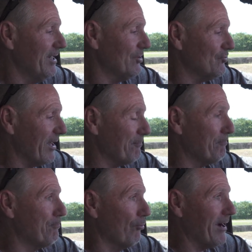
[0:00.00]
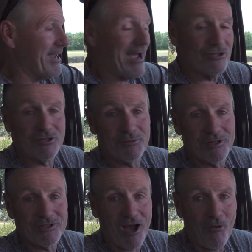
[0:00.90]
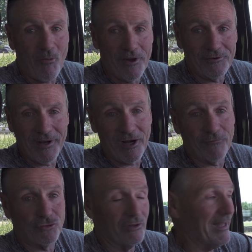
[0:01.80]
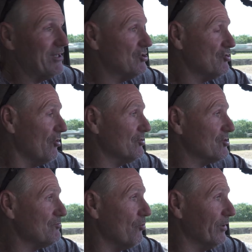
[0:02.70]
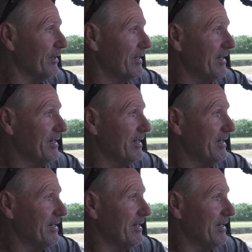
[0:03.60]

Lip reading: to try to break out some of this hot weather. Got off to a late start this morning.